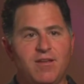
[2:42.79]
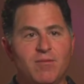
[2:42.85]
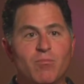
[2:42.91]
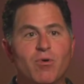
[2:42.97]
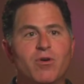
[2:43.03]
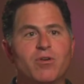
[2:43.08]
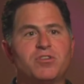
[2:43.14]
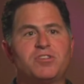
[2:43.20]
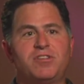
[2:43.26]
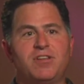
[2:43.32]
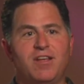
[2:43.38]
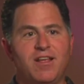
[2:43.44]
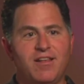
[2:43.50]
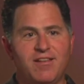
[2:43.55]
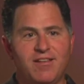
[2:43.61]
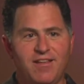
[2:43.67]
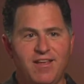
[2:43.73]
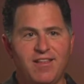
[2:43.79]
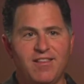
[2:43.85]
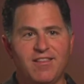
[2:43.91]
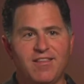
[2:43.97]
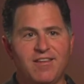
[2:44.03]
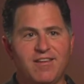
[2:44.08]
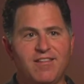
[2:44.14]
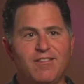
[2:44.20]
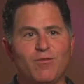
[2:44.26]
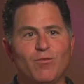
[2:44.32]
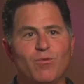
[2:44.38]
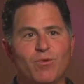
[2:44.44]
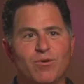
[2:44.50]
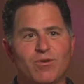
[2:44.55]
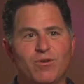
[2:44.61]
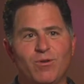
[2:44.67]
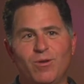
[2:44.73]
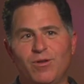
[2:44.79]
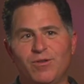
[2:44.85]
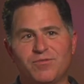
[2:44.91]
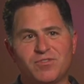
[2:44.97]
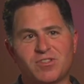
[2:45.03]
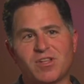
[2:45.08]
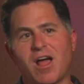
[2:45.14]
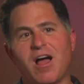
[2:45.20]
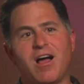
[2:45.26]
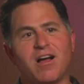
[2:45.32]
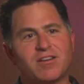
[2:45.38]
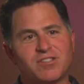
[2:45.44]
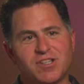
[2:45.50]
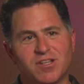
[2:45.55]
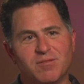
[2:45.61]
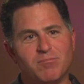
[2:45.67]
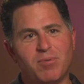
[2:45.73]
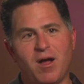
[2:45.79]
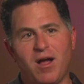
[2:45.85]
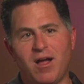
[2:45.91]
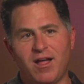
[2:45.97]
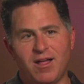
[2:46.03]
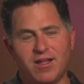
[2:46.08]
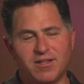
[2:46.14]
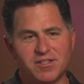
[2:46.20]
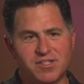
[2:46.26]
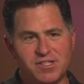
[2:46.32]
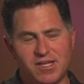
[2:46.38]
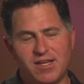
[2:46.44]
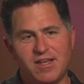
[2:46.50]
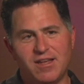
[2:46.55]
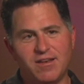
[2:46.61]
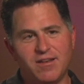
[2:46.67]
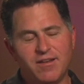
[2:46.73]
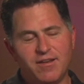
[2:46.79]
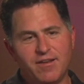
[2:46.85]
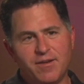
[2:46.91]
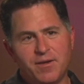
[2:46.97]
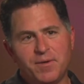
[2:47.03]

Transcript: immersed in in the the world of stocks and bonds and